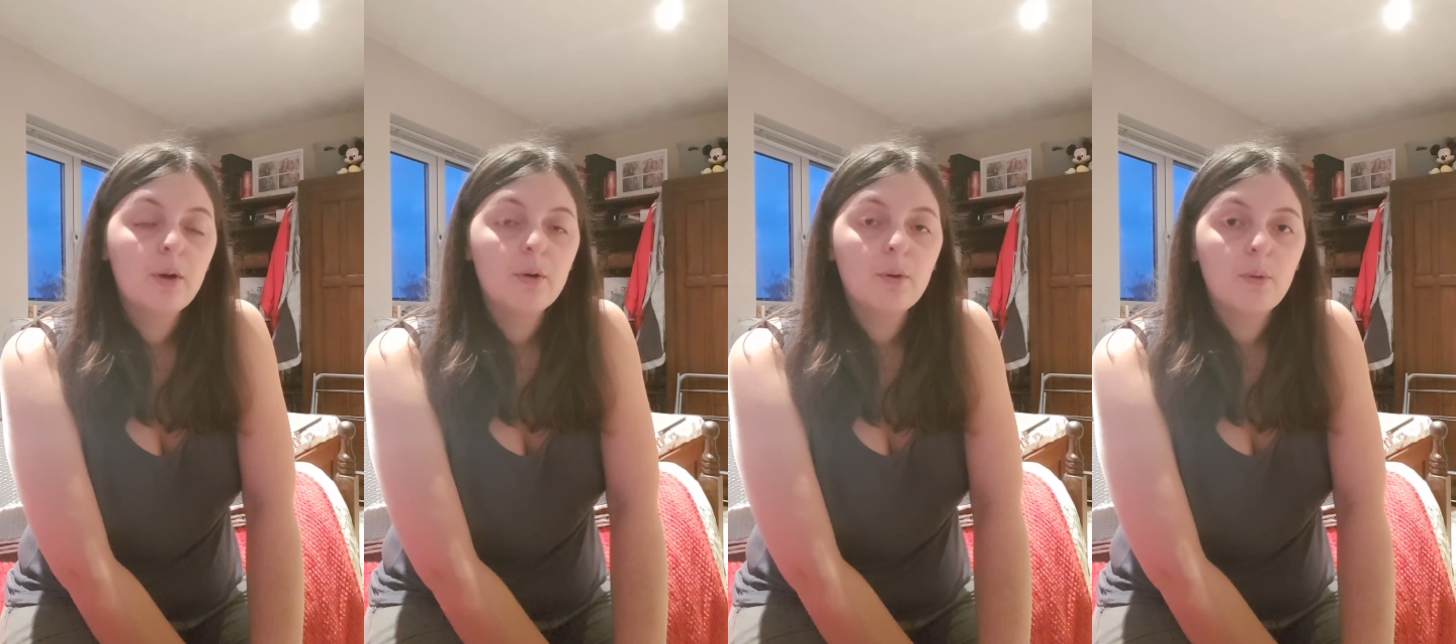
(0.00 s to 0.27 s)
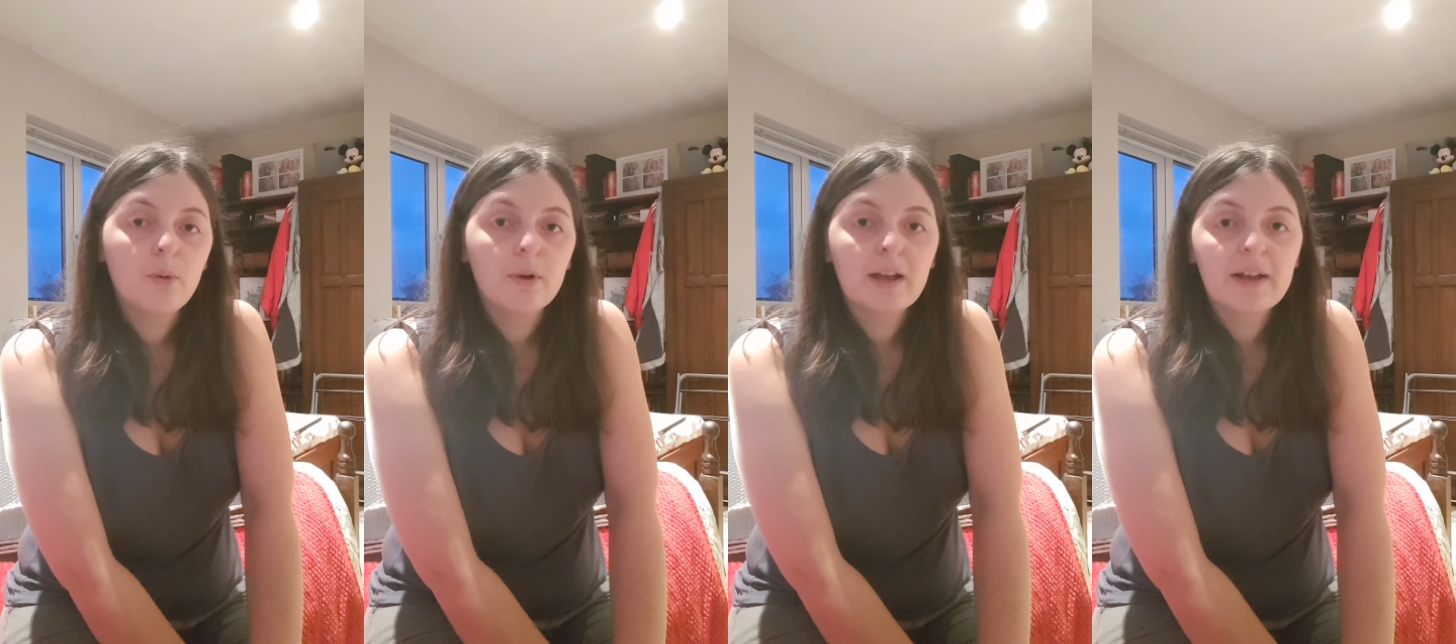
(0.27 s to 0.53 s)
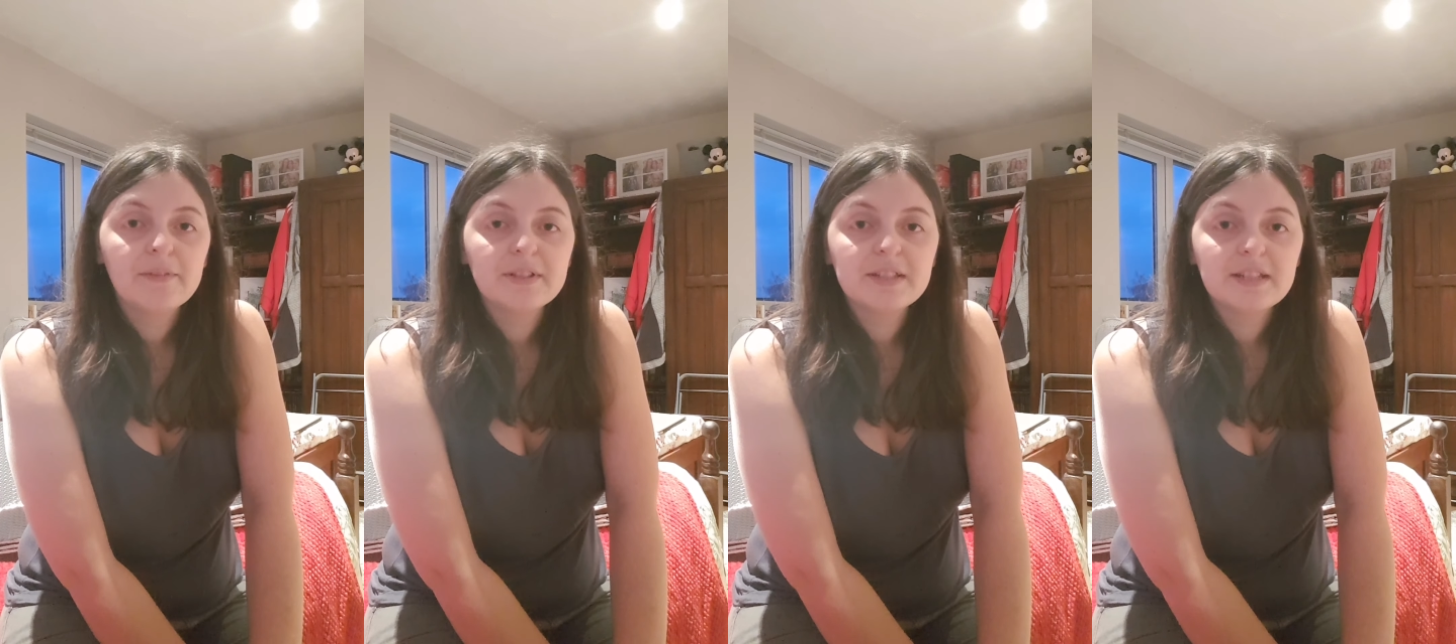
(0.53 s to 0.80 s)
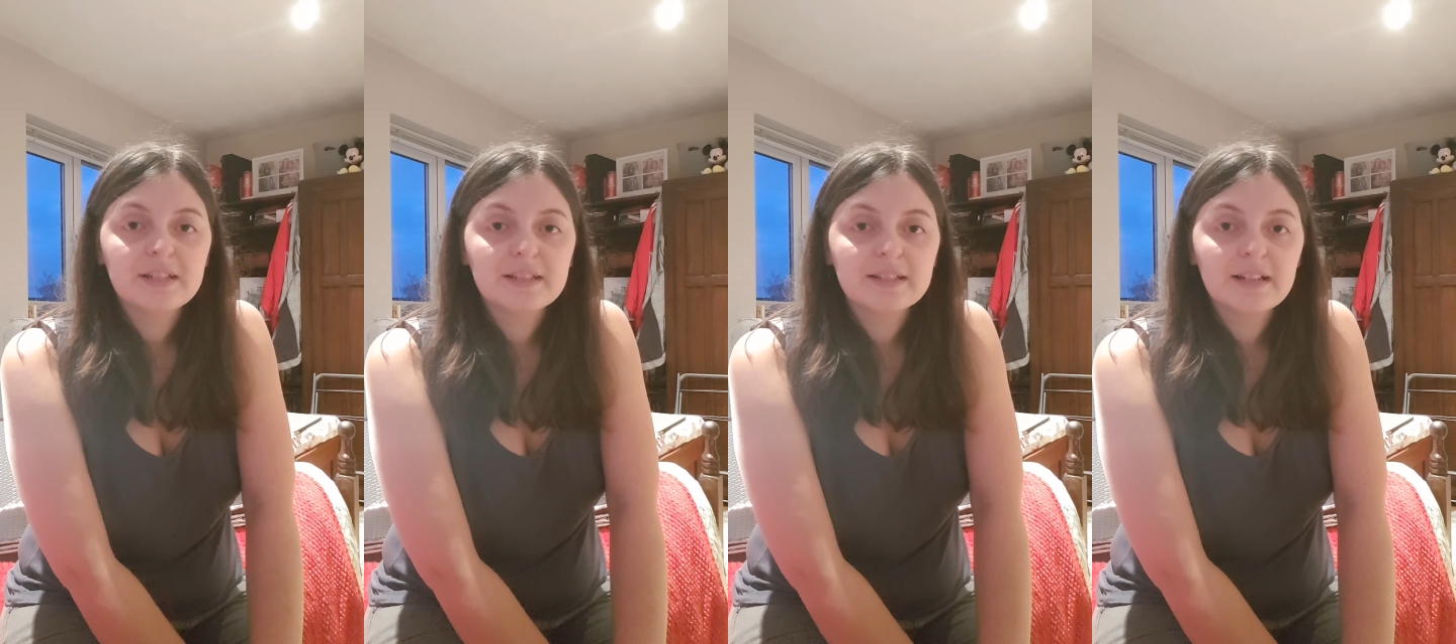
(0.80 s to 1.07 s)
or
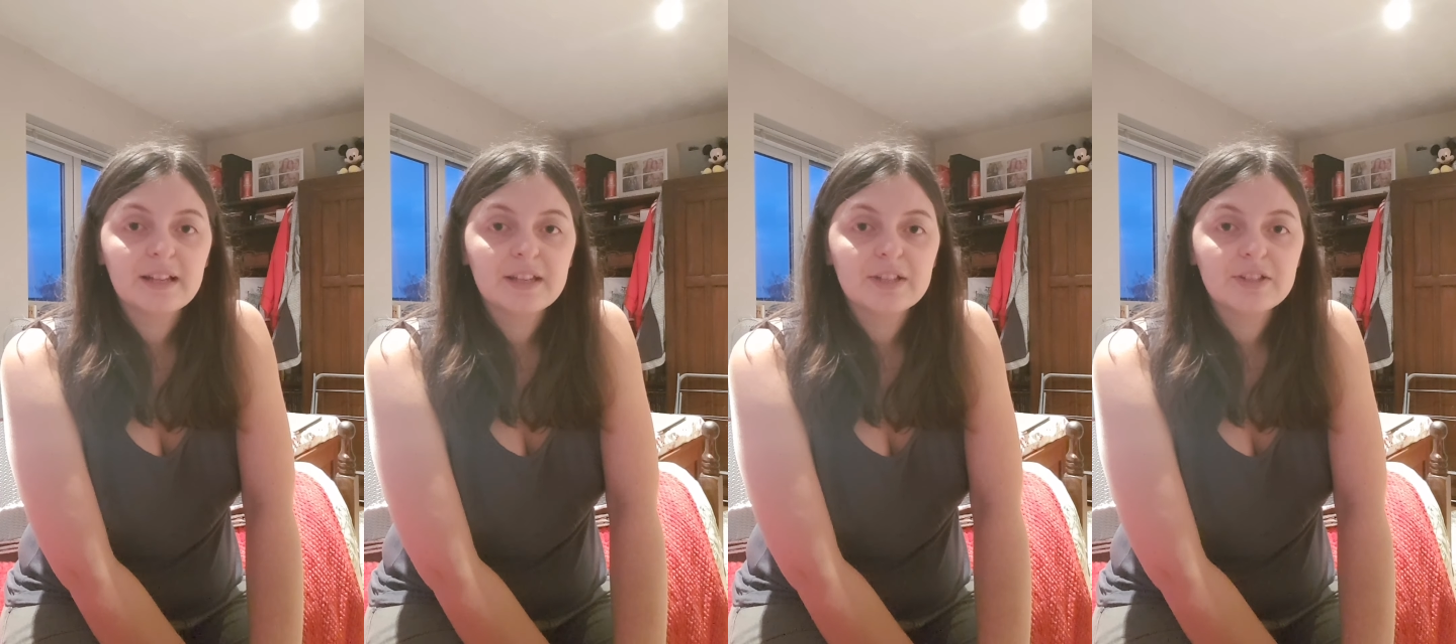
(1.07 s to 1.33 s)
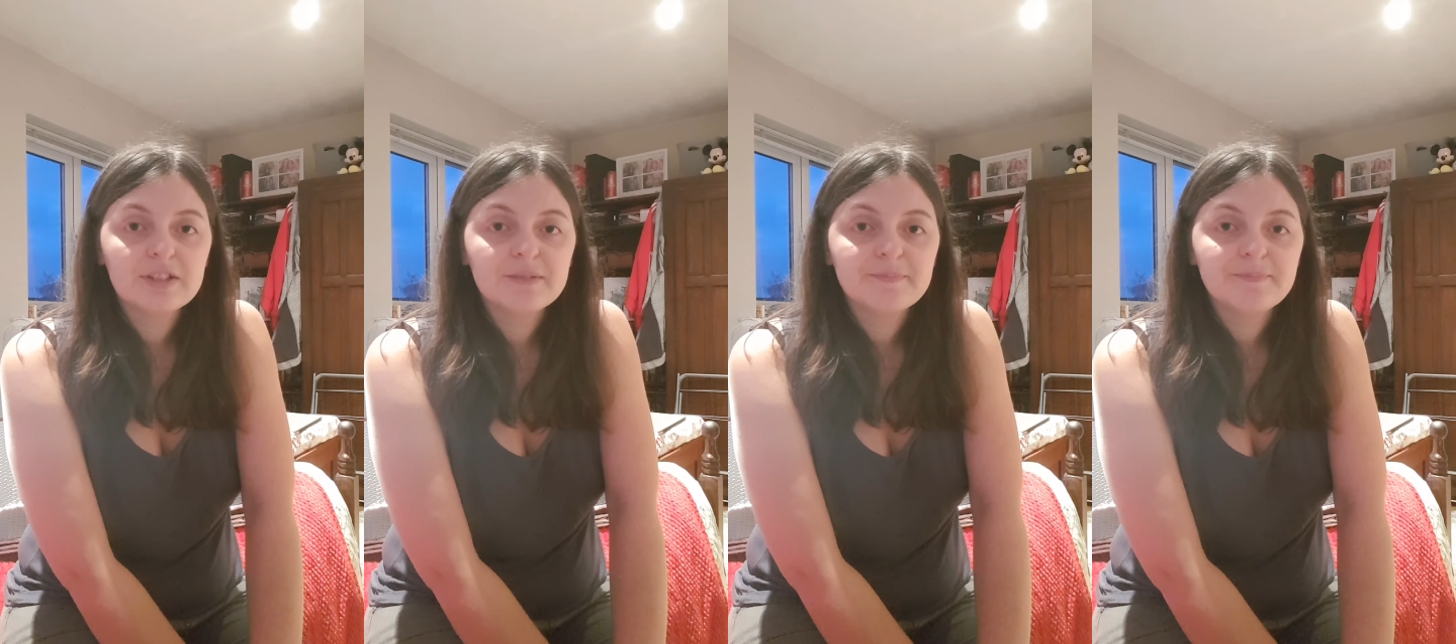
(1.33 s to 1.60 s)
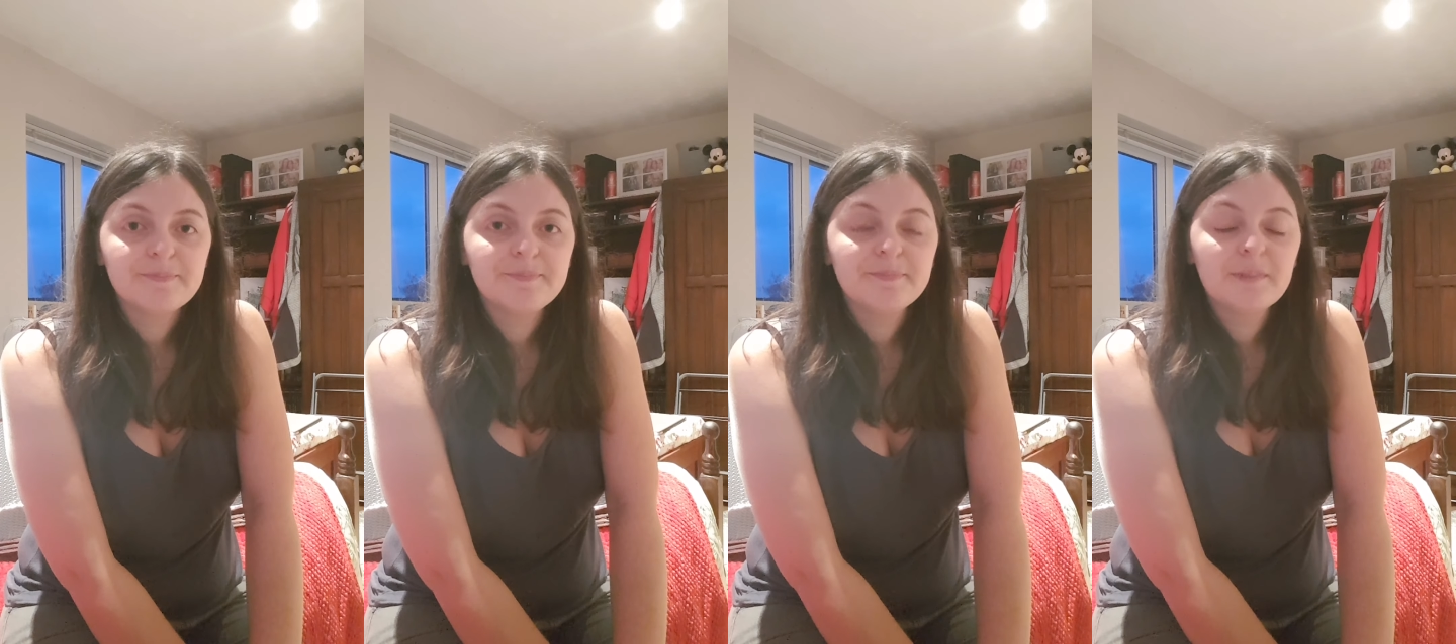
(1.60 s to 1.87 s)
cavity insulation.